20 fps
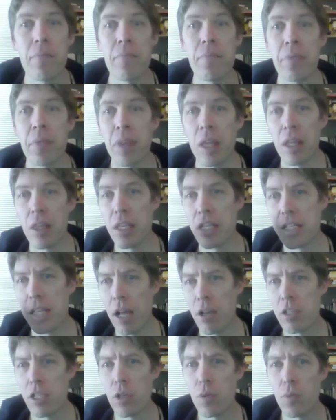The Sounds
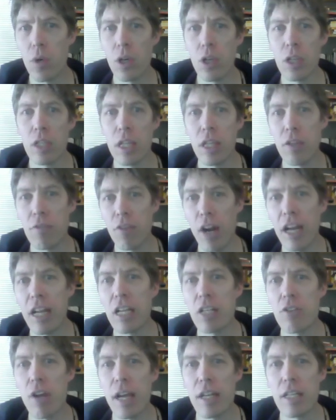of the World and the
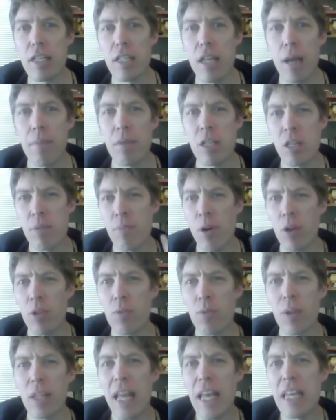Frankentract assignments are both
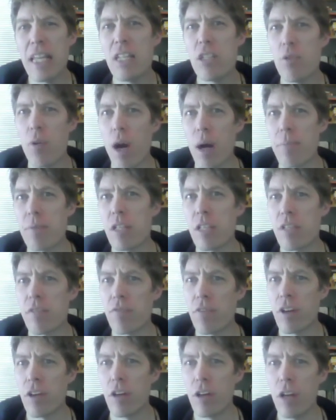related to options
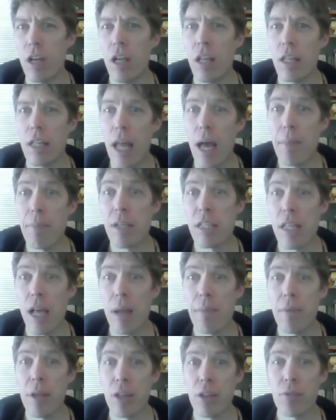for Lab
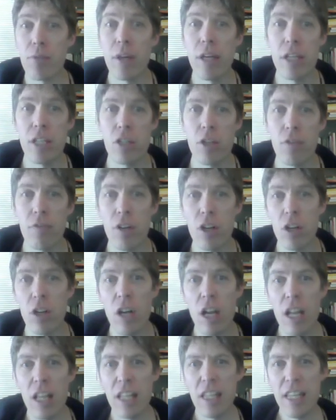Assignment 3. So if you're
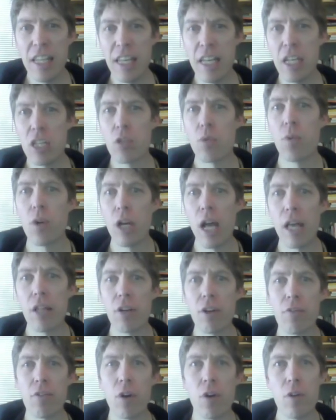leaning toward either
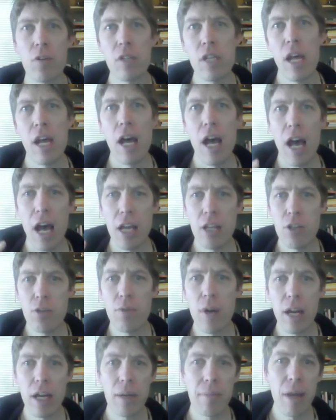of those, I do
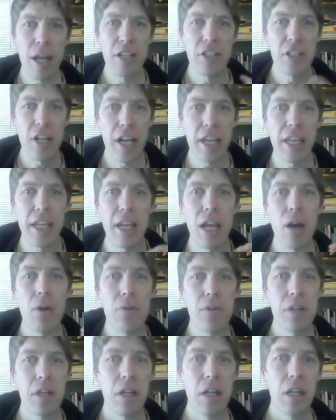recommend checking out
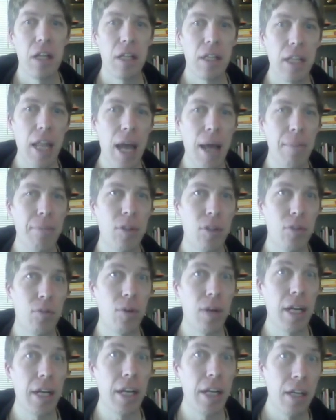Lab
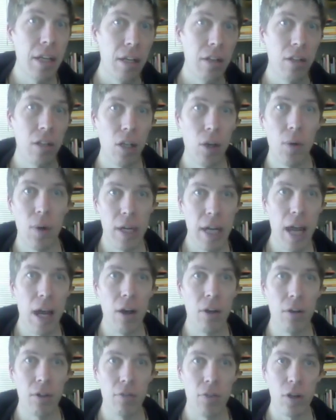3 lower
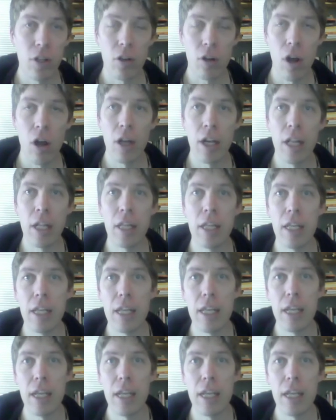down, further on in the